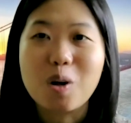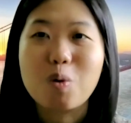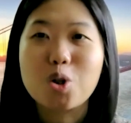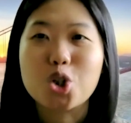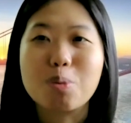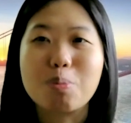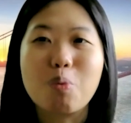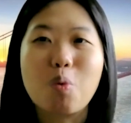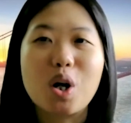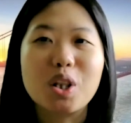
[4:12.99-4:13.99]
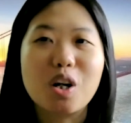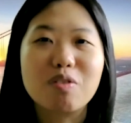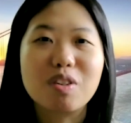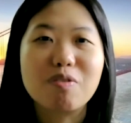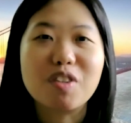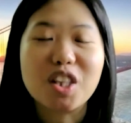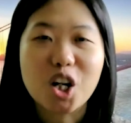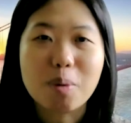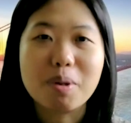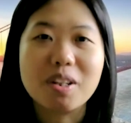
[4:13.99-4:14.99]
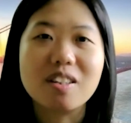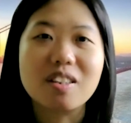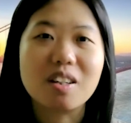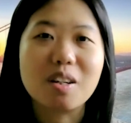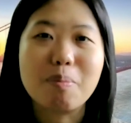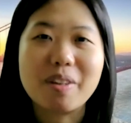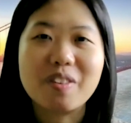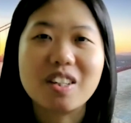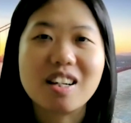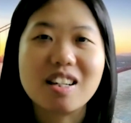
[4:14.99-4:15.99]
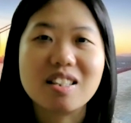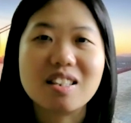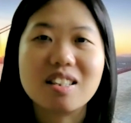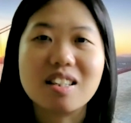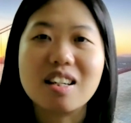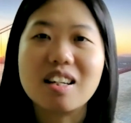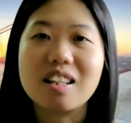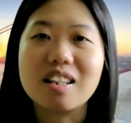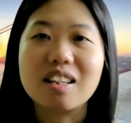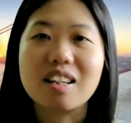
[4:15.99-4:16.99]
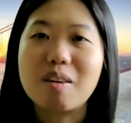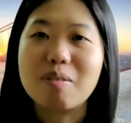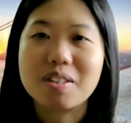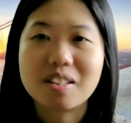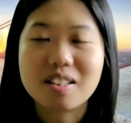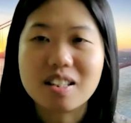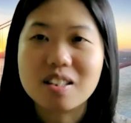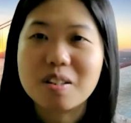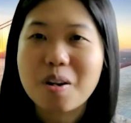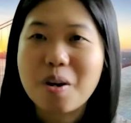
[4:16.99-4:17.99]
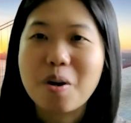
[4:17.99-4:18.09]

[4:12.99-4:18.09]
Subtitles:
which could be one of the phenomena documented and studied in current studies,